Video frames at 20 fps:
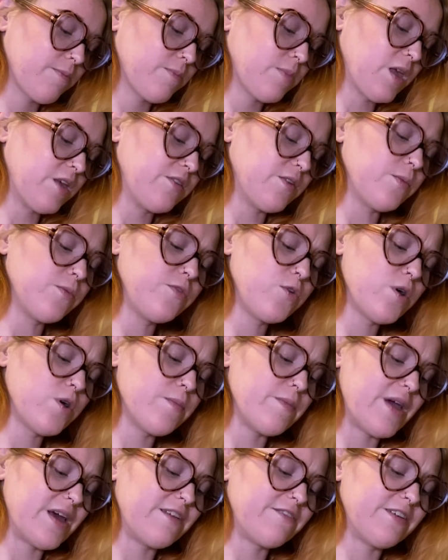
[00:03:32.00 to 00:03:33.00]
Some of you are
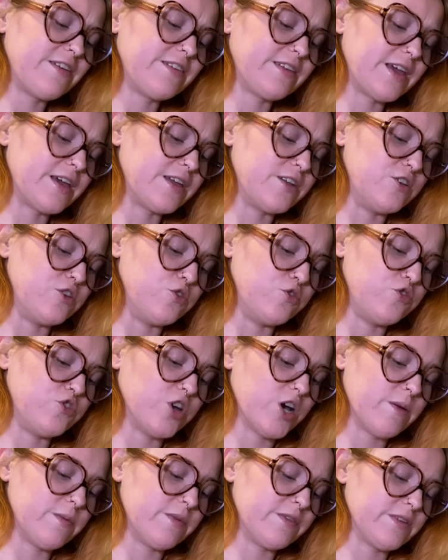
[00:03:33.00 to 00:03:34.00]
manifesting a new
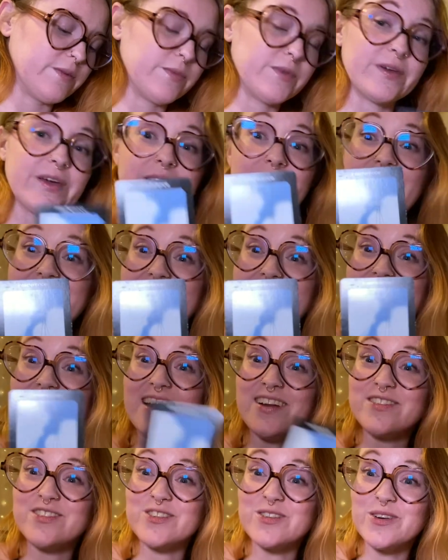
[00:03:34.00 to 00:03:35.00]
job or something. And the Eight
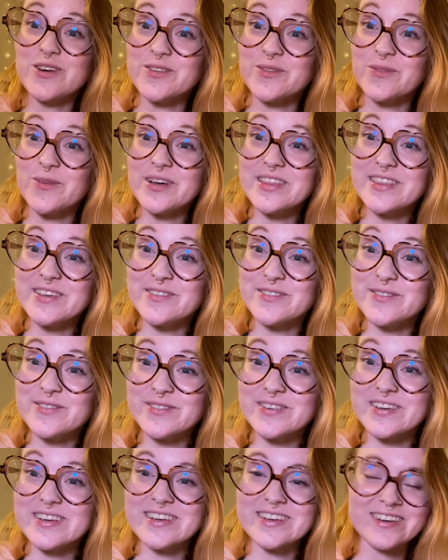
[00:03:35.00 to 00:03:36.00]
of Swords. What the?
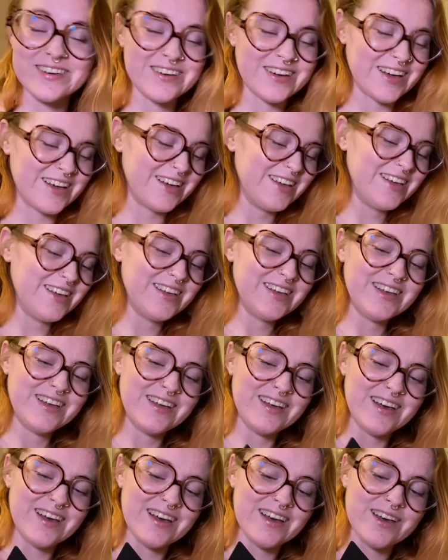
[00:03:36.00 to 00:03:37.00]
Okay.
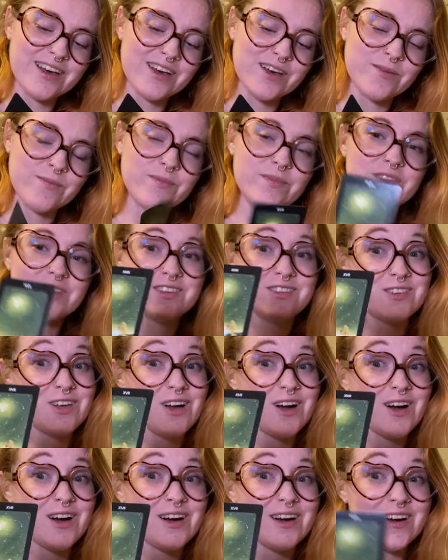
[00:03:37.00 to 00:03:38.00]
The
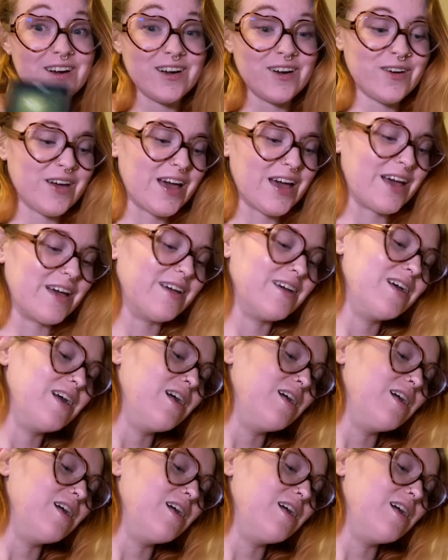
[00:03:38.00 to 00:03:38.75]
Star. Okay.